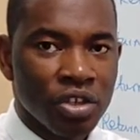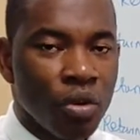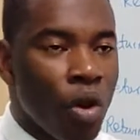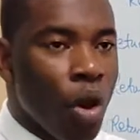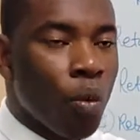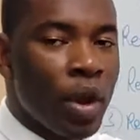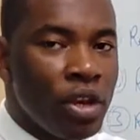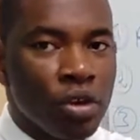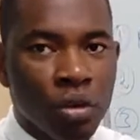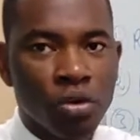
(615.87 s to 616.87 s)
So
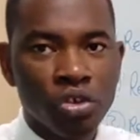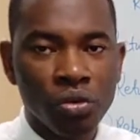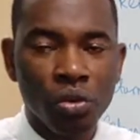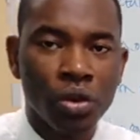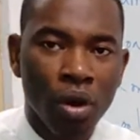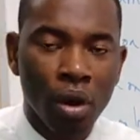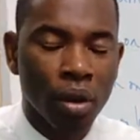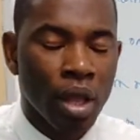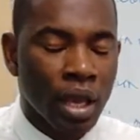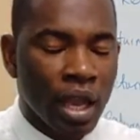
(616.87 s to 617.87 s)
when you go to
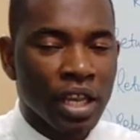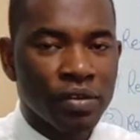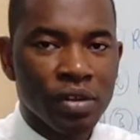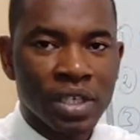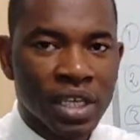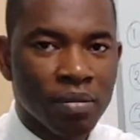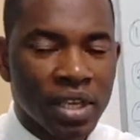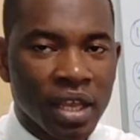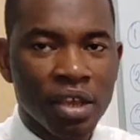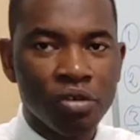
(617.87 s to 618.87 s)
your cash flow
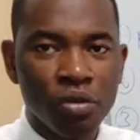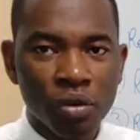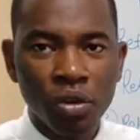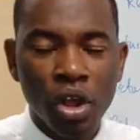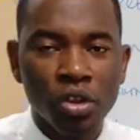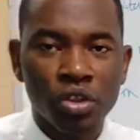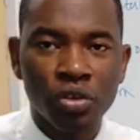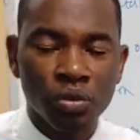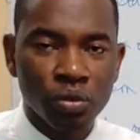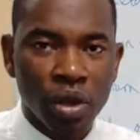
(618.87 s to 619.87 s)
statement and you go
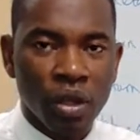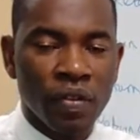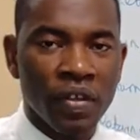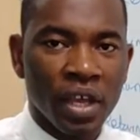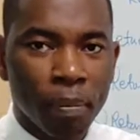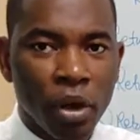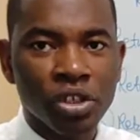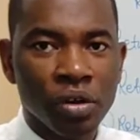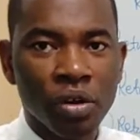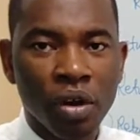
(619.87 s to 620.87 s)
to the
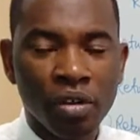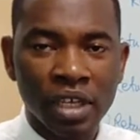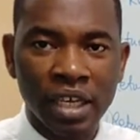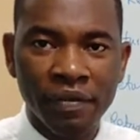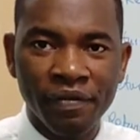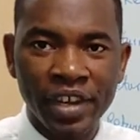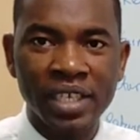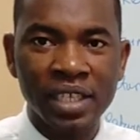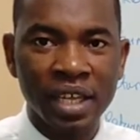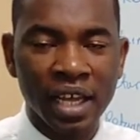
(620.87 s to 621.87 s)
portion called the
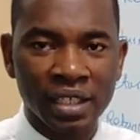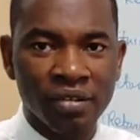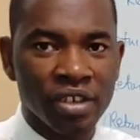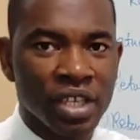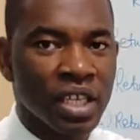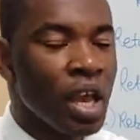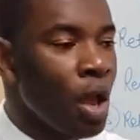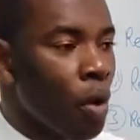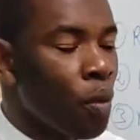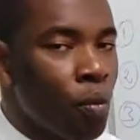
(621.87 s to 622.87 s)
investing activity,
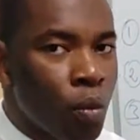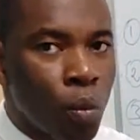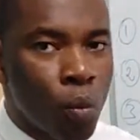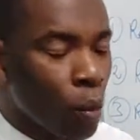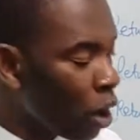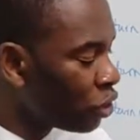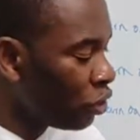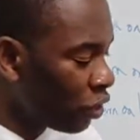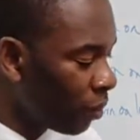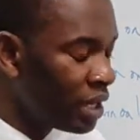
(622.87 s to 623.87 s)

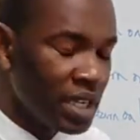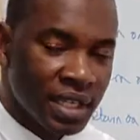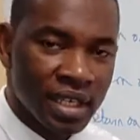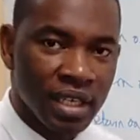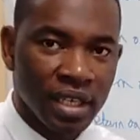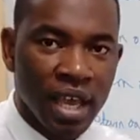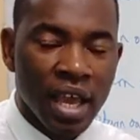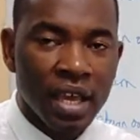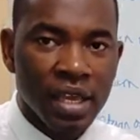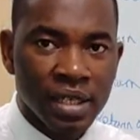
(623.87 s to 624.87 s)
what you normally see
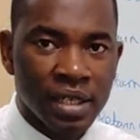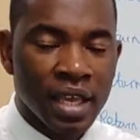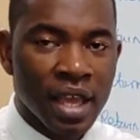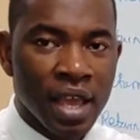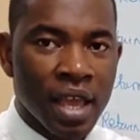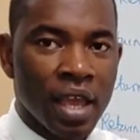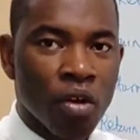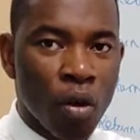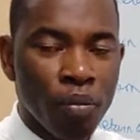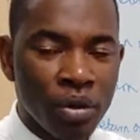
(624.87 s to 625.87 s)
is
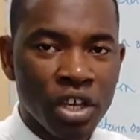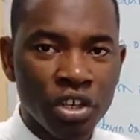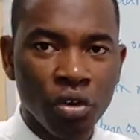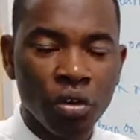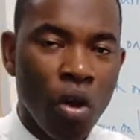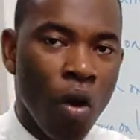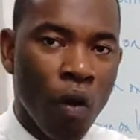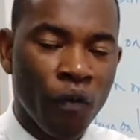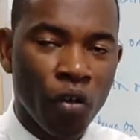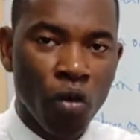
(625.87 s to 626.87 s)
a combination
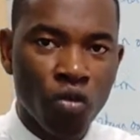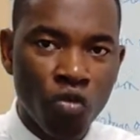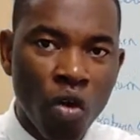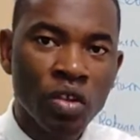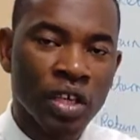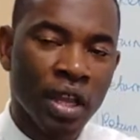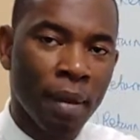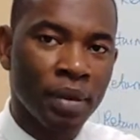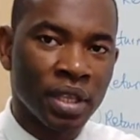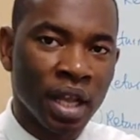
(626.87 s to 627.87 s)
of your growth
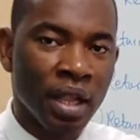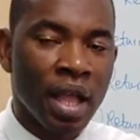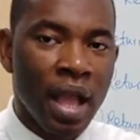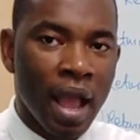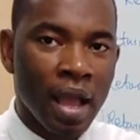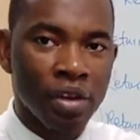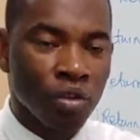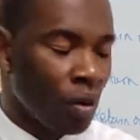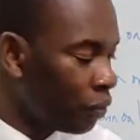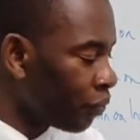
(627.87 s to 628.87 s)
capital
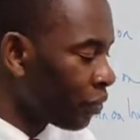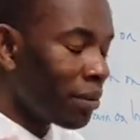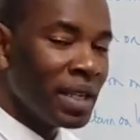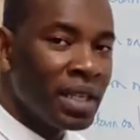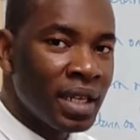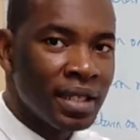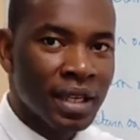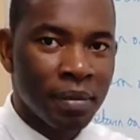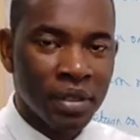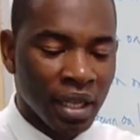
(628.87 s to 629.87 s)
and your
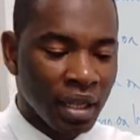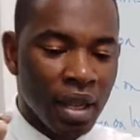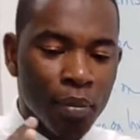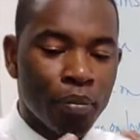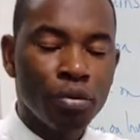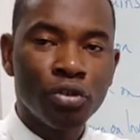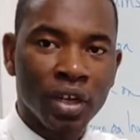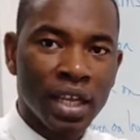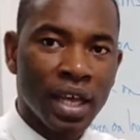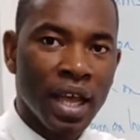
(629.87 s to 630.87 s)
maintenance capital put
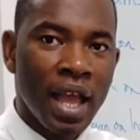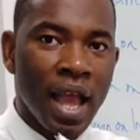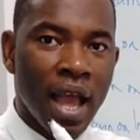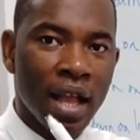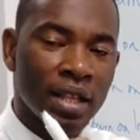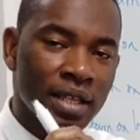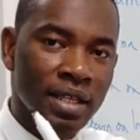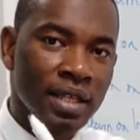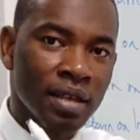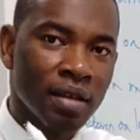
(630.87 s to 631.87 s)
together
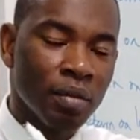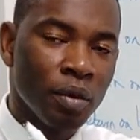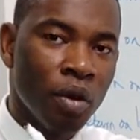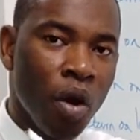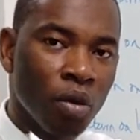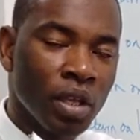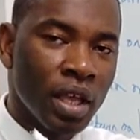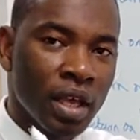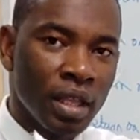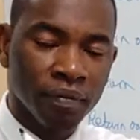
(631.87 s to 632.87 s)
and
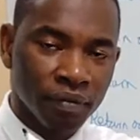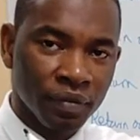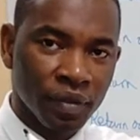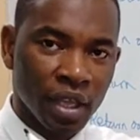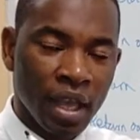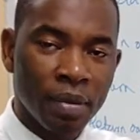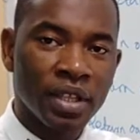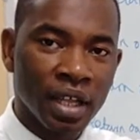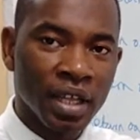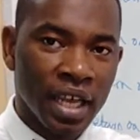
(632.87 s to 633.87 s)
called
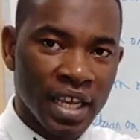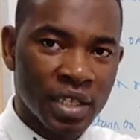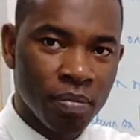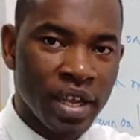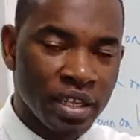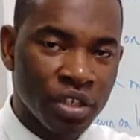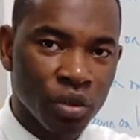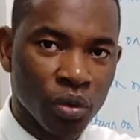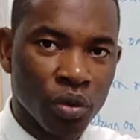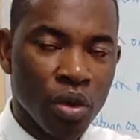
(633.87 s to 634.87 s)
capital
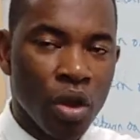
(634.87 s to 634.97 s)
expenditure.